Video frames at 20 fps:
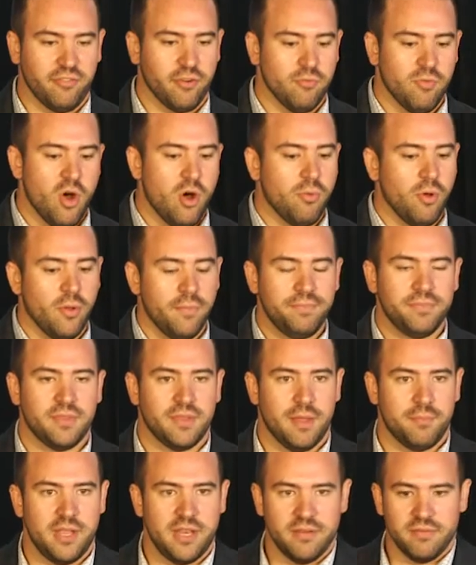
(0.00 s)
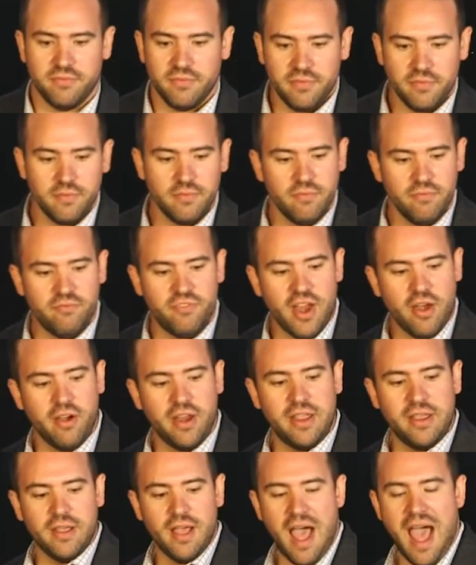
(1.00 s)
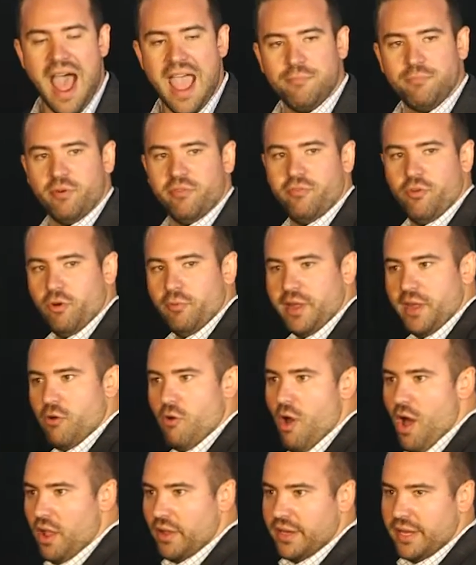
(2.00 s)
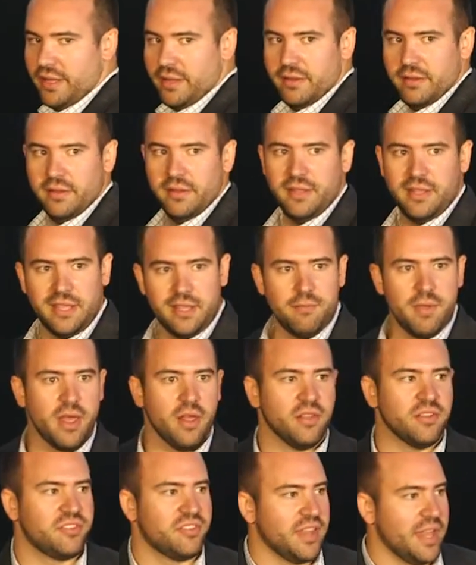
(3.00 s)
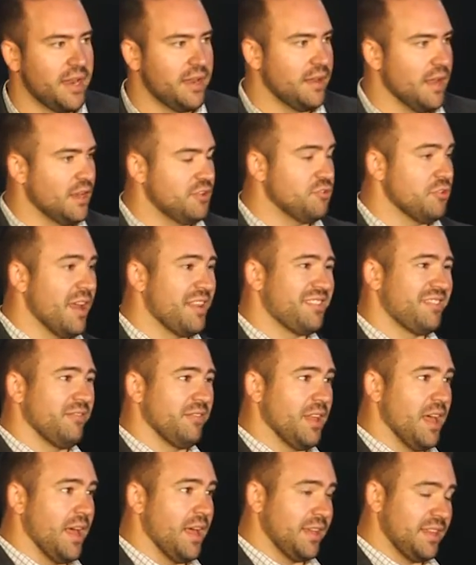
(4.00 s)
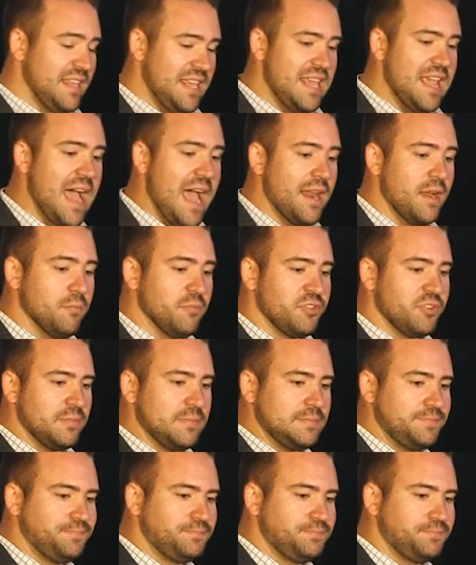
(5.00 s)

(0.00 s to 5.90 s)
for mobile. I mean, very high-performing quality emails that address key items.